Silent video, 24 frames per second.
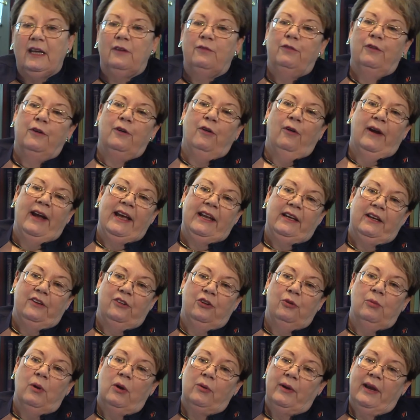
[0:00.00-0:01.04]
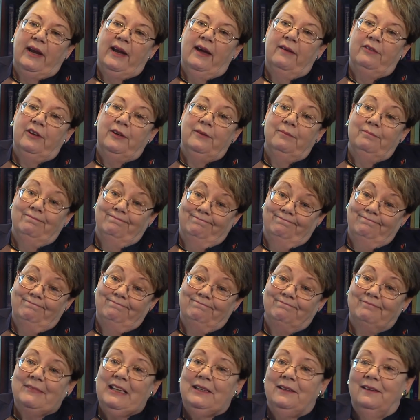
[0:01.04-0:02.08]
it for granted, you won't have it.
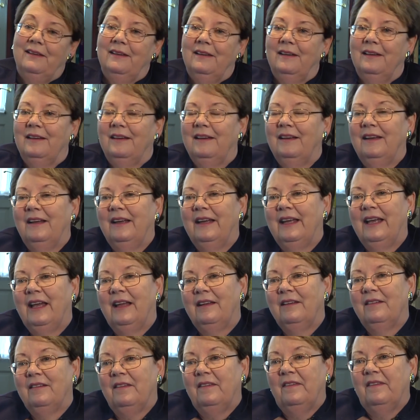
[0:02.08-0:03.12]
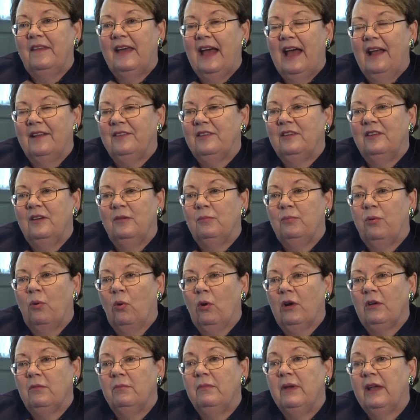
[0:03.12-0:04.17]
And that's an
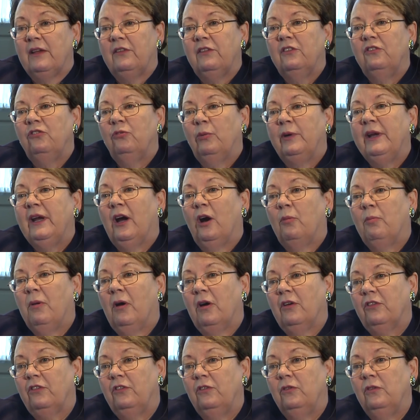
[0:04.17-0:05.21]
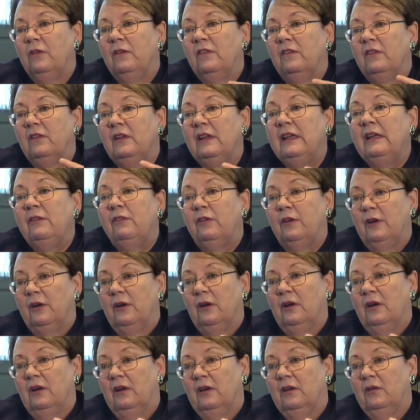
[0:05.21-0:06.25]
important message we hope our students leave
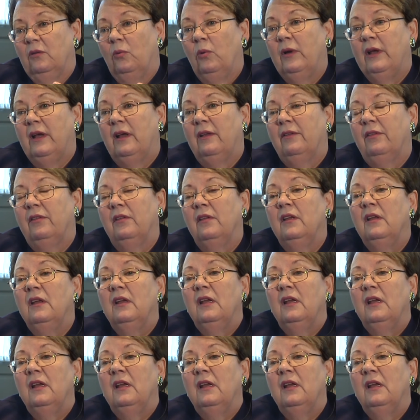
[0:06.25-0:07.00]
here with.